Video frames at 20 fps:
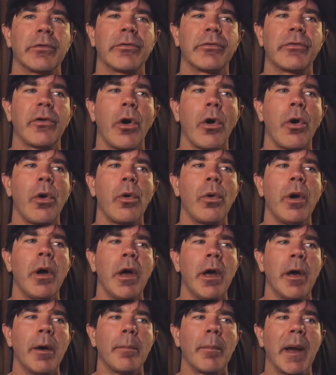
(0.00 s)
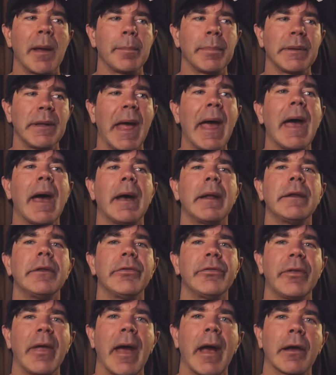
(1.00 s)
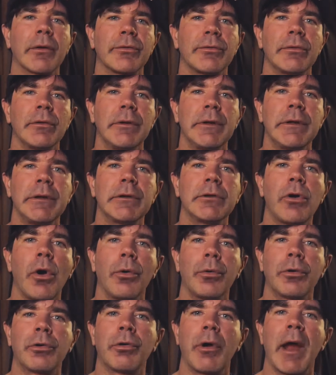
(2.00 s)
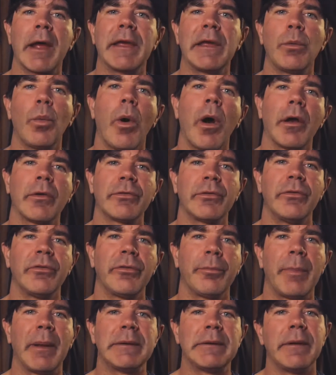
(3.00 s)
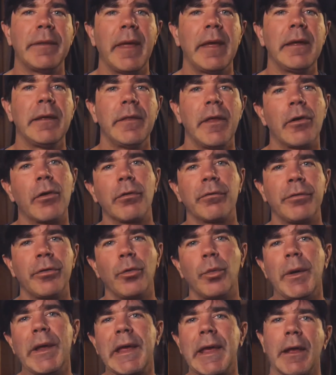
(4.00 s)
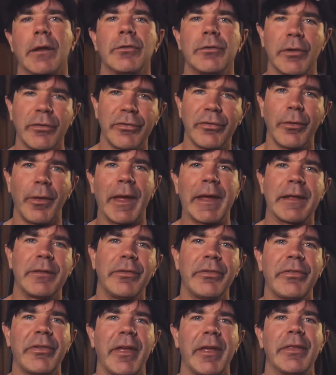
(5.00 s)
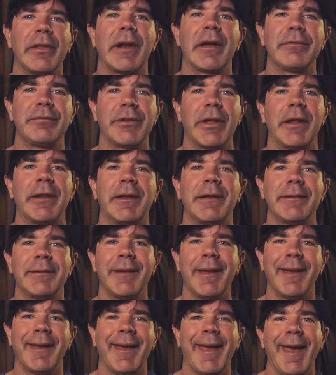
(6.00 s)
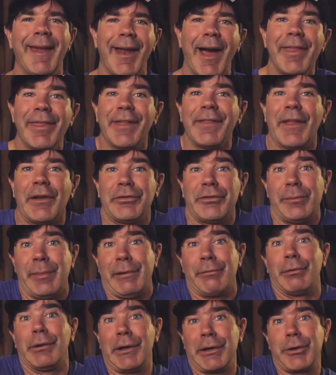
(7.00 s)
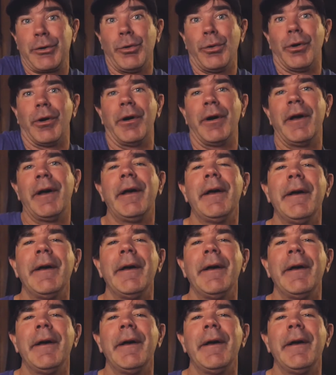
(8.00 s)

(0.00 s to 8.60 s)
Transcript: So my plan is to actually go to Craggy Wash and spend a day there over the weekend just so I can say that I've done it. And I think that should be really cool.